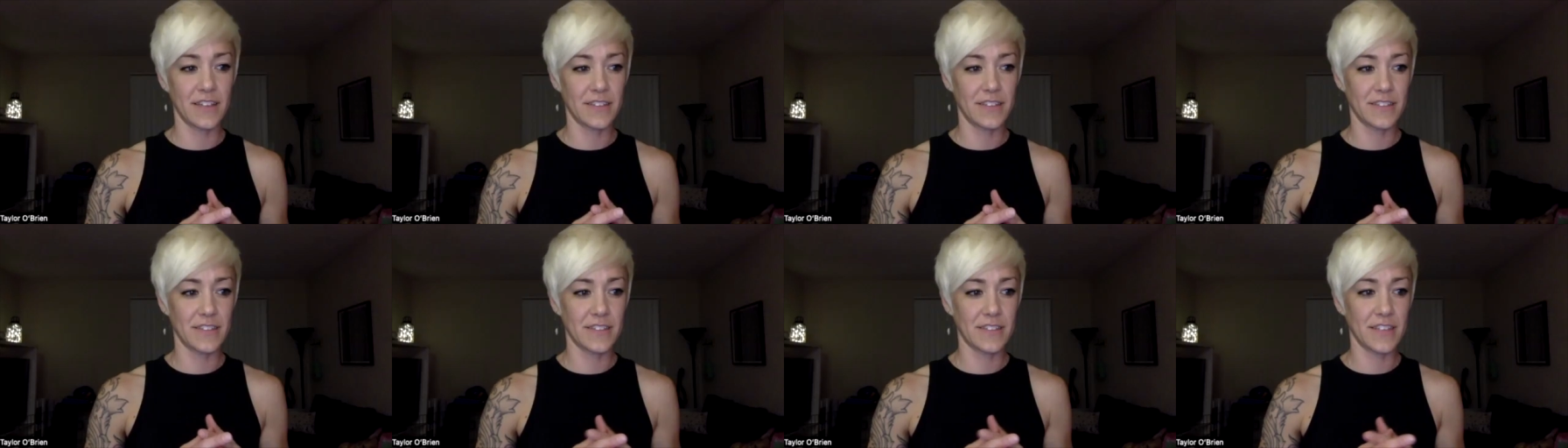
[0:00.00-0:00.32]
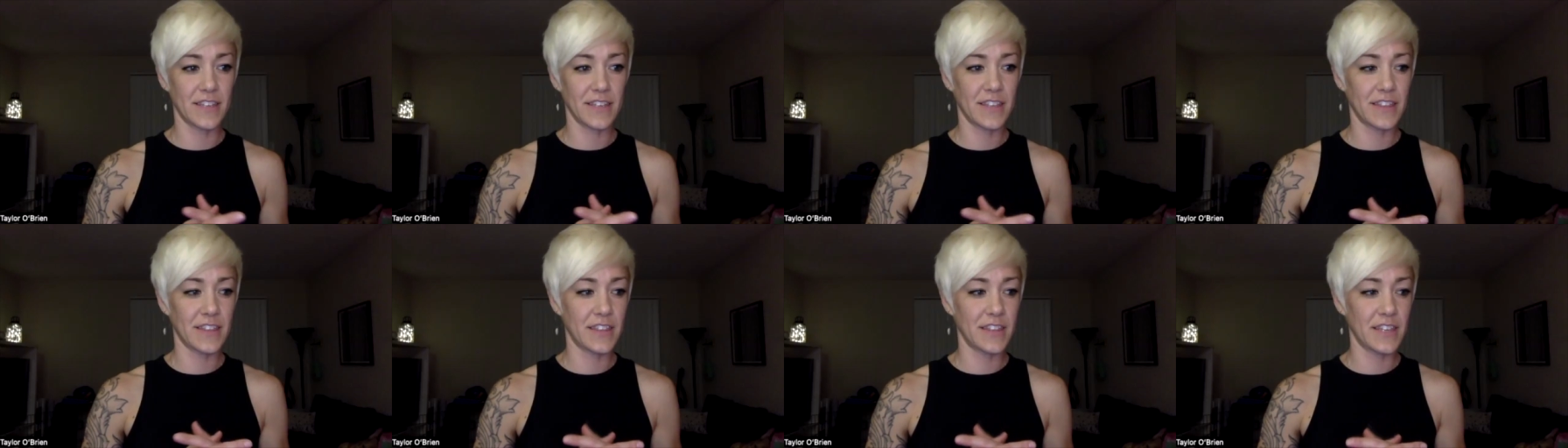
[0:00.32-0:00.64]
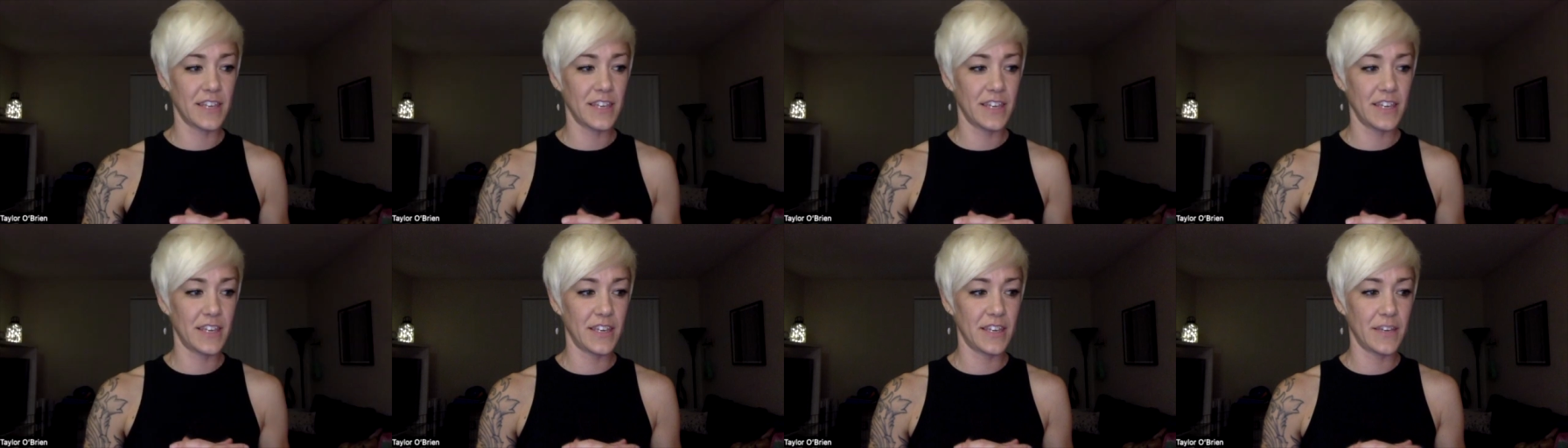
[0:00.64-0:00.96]
it's like
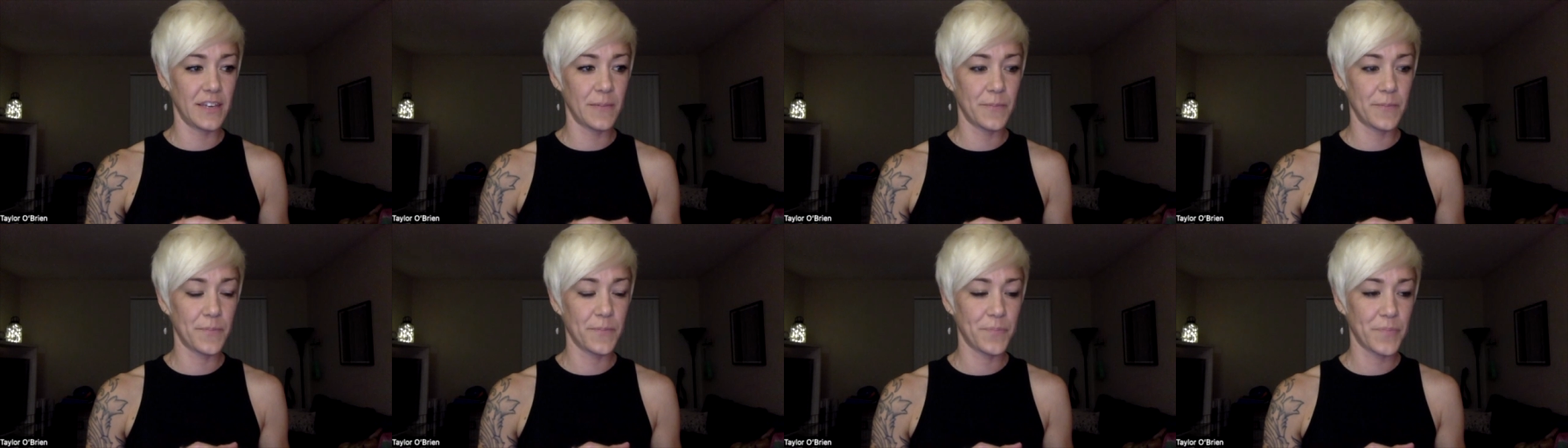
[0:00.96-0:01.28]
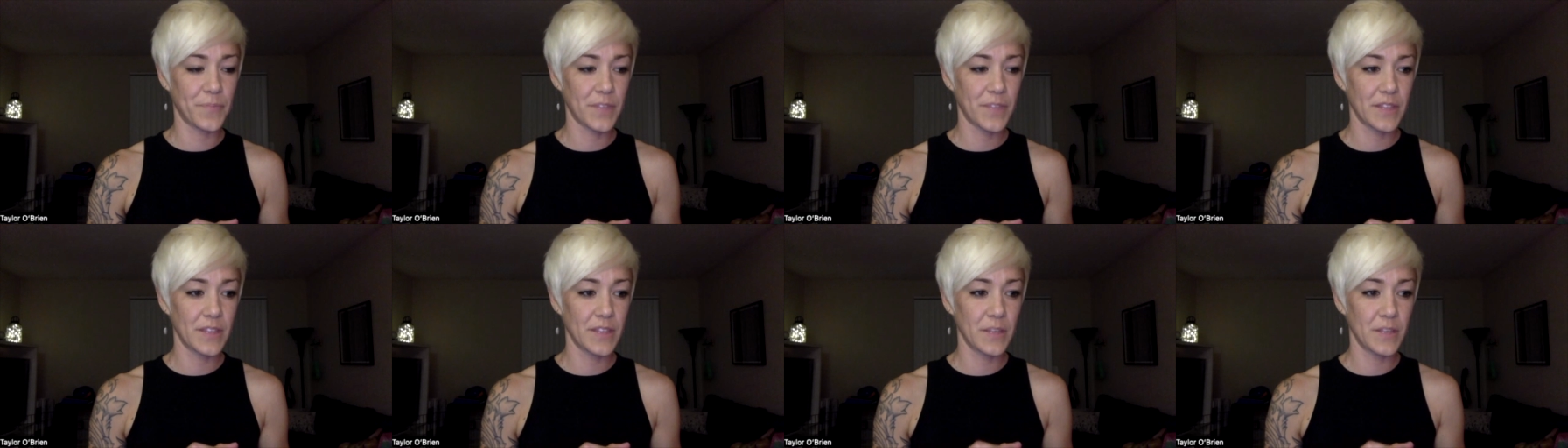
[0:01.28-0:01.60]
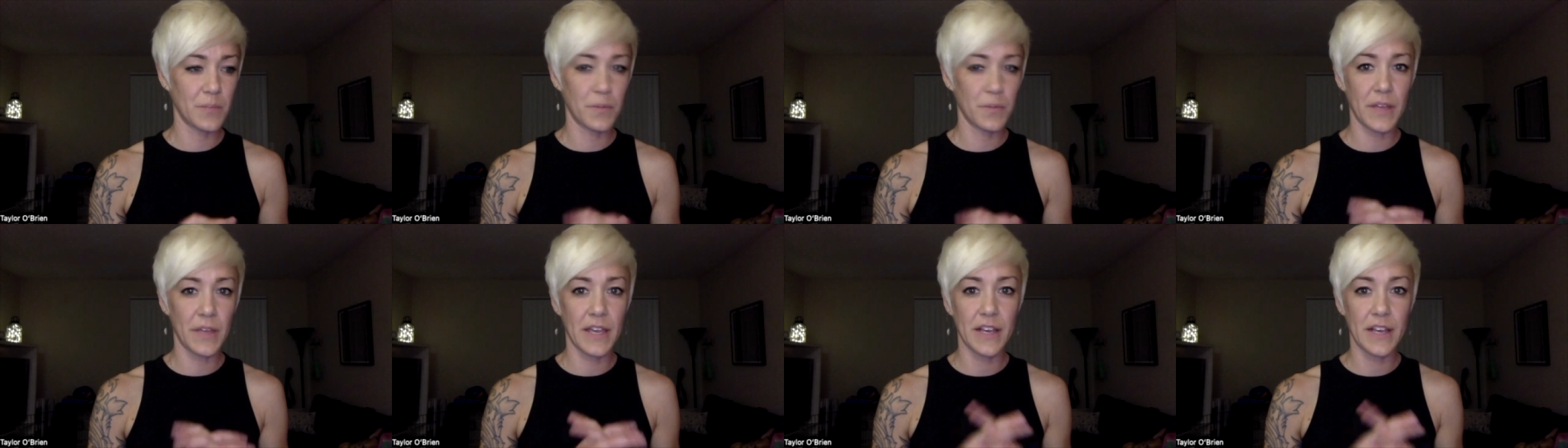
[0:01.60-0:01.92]
the the
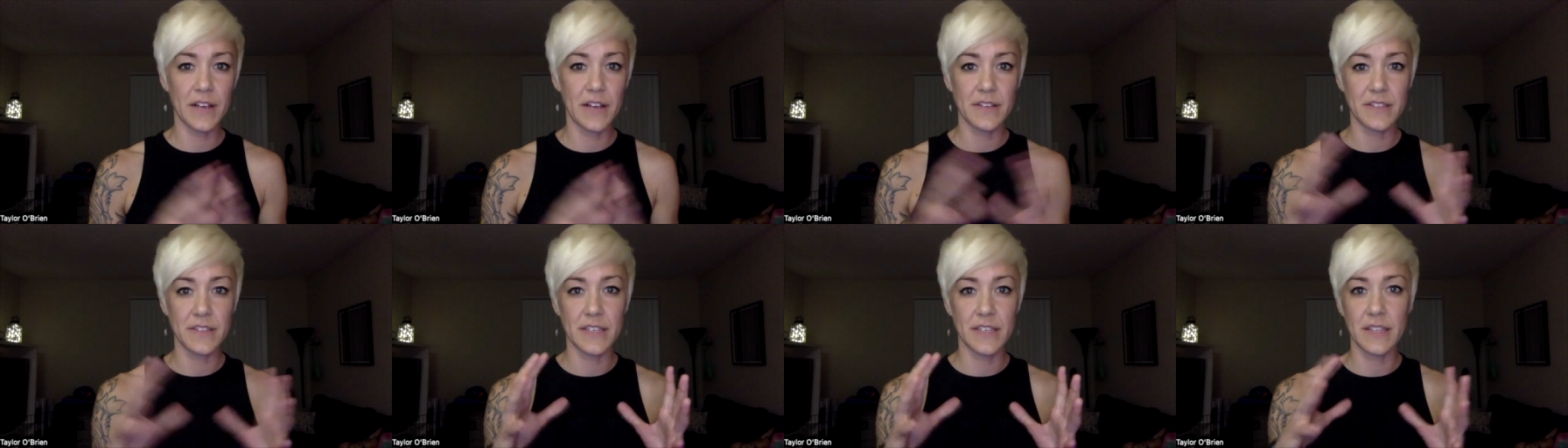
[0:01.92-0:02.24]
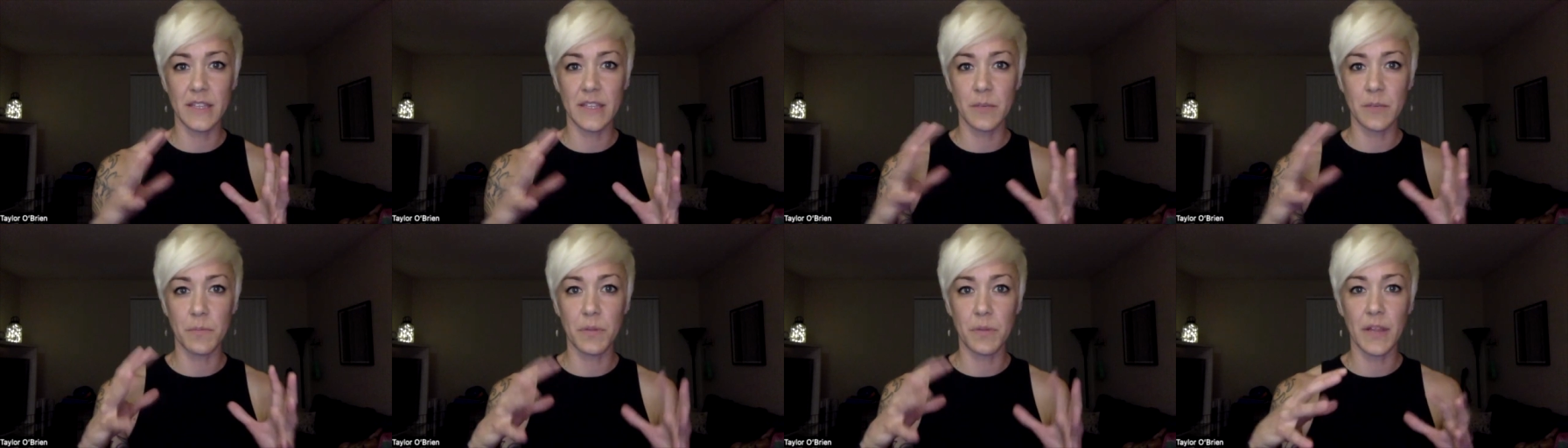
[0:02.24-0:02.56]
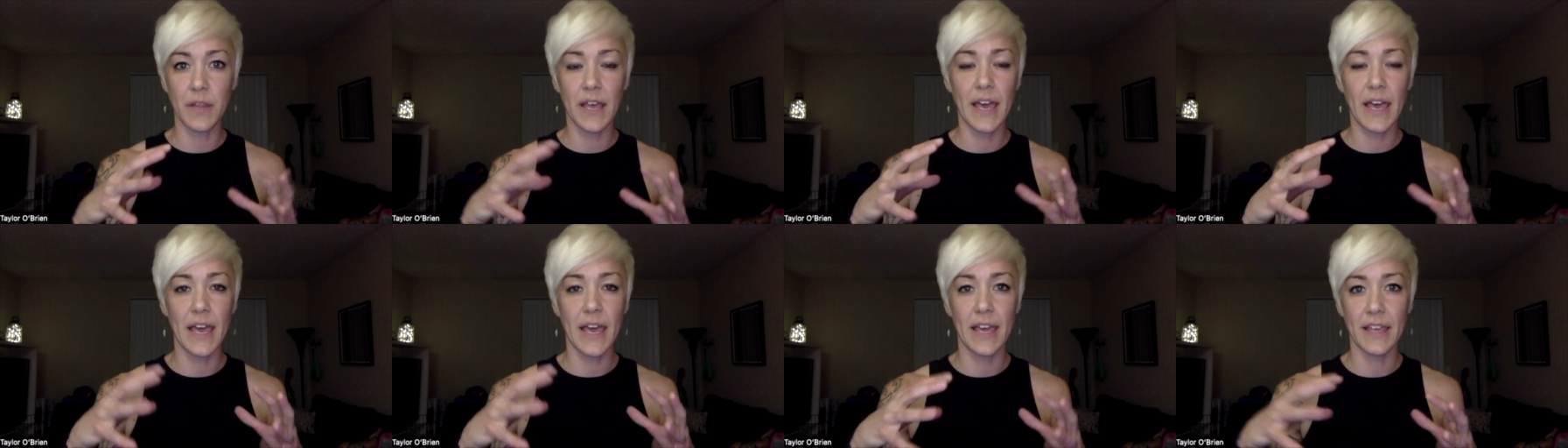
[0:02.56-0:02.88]
players in the
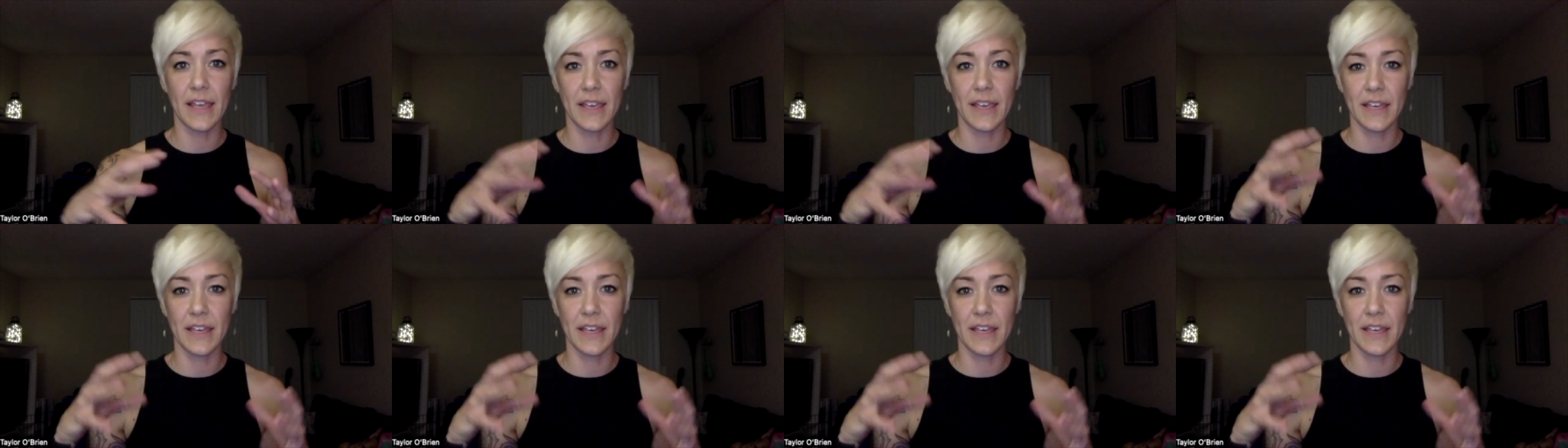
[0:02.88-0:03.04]
play.